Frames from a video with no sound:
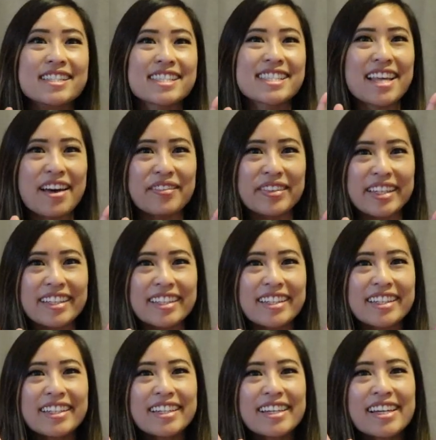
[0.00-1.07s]
seven,
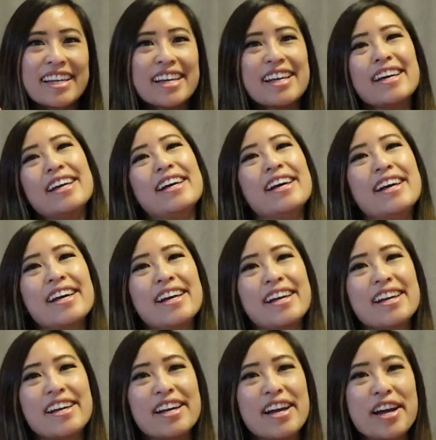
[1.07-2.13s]

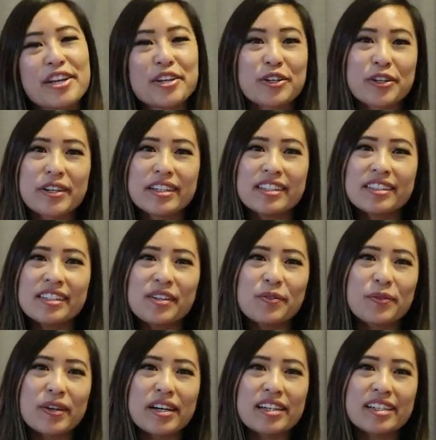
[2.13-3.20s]
I currently
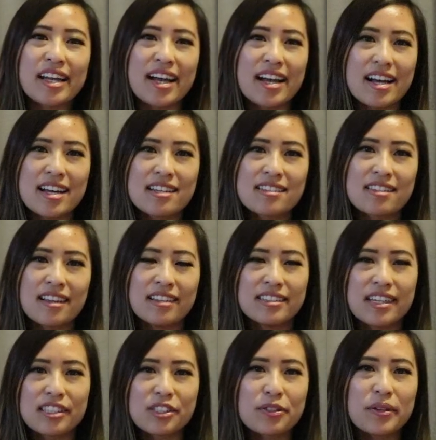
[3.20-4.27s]
work as a
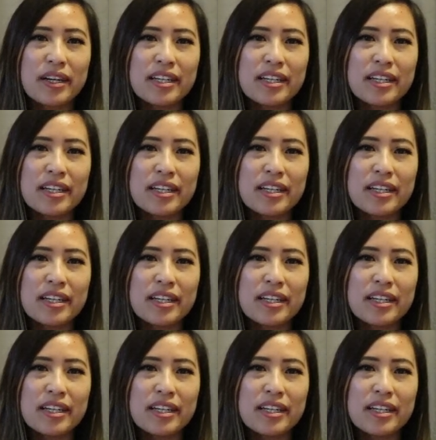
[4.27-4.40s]
dental